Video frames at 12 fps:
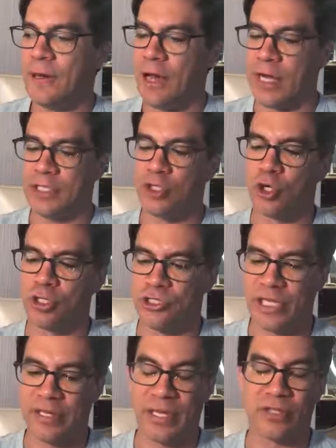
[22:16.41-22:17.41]
I
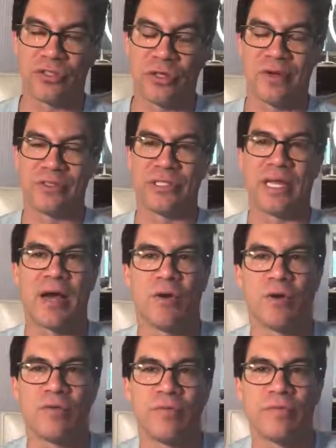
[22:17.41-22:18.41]
charge $10,000 an
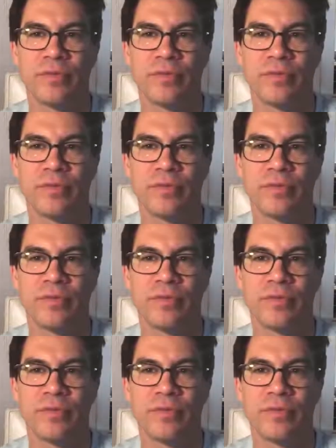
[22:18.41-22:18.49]
hour